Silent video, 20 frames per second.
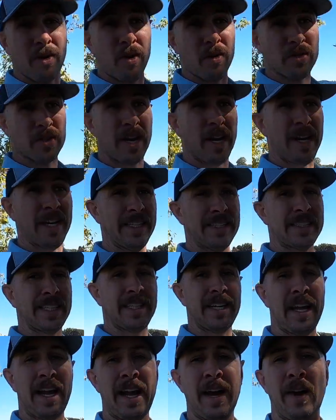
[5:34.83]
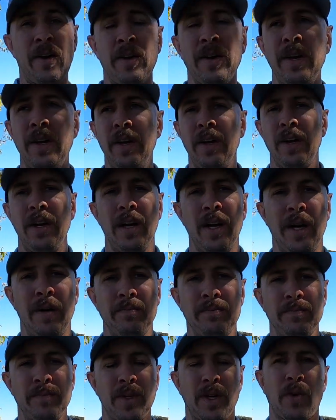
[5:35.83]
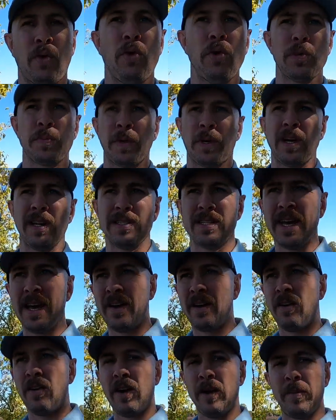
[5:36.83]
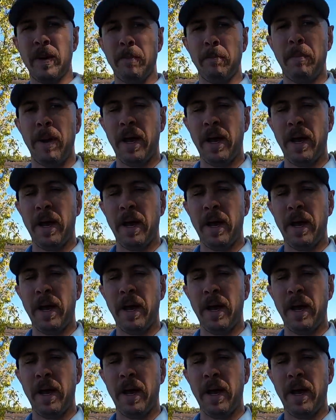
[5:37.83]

rolls of hay sitting out. Of course, because that had already been